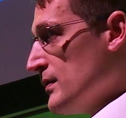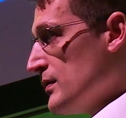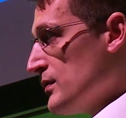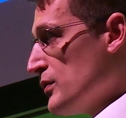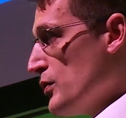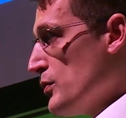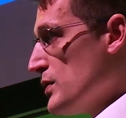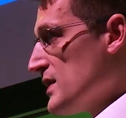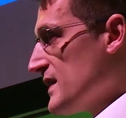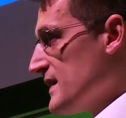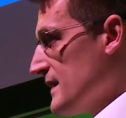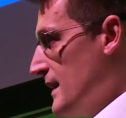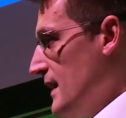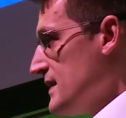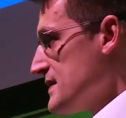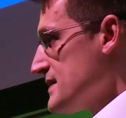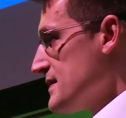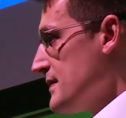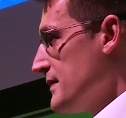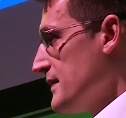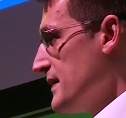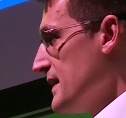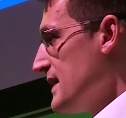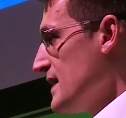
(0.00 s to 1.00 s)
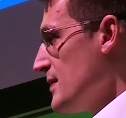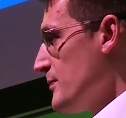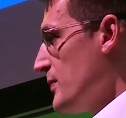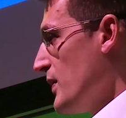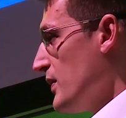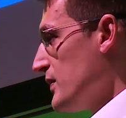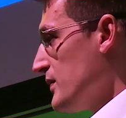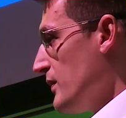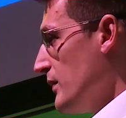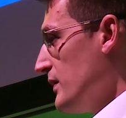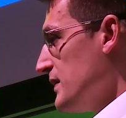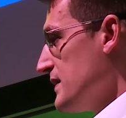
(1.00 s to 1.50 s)
Google Glass. Think
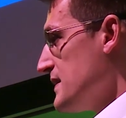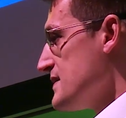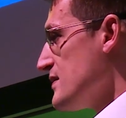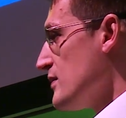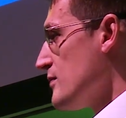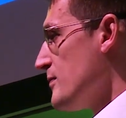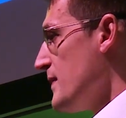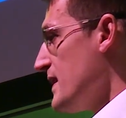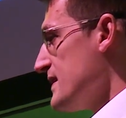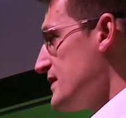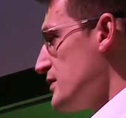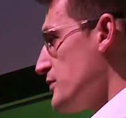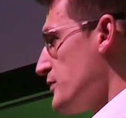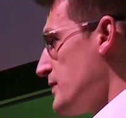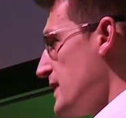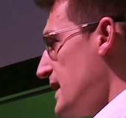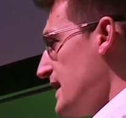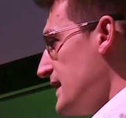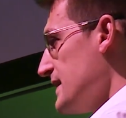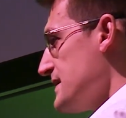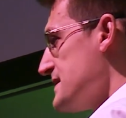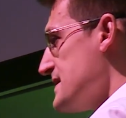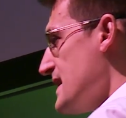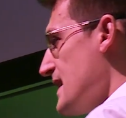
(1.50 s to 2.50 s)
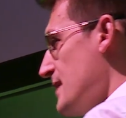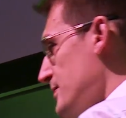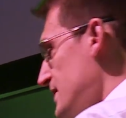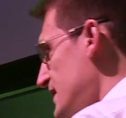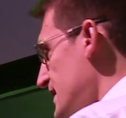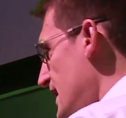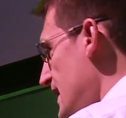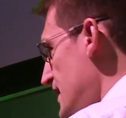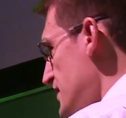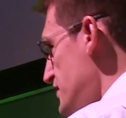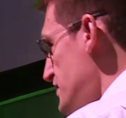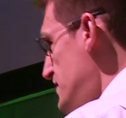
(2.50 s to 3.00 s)
about all these augmented reality
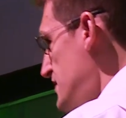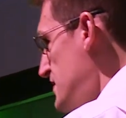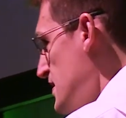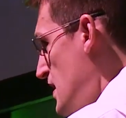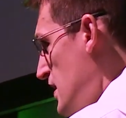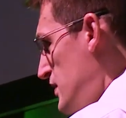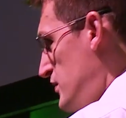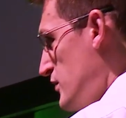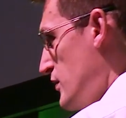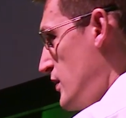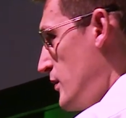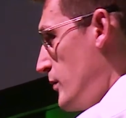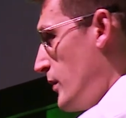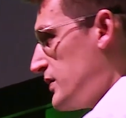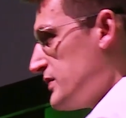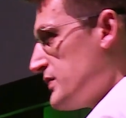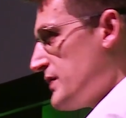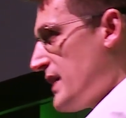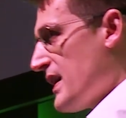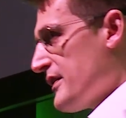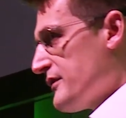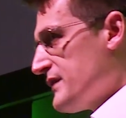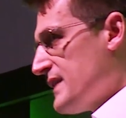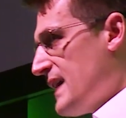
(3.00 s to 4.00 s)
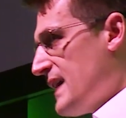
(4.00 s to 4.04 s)
applications. Do you want to have